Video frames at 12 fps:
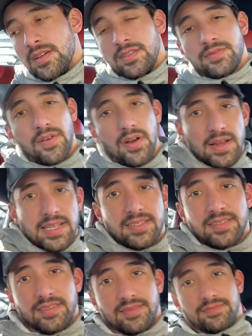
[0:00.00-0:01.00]
far
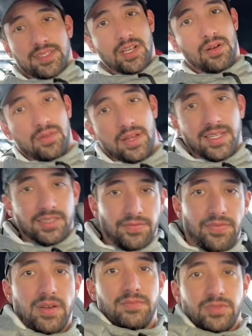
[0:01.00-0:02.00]
as, you know, like
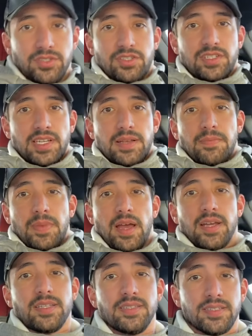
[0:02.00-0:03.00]
if I'm just sitting
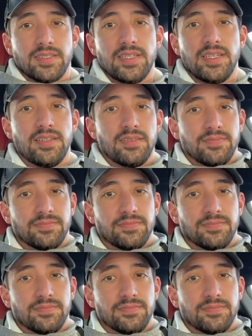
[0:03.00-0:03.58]
back in the seat,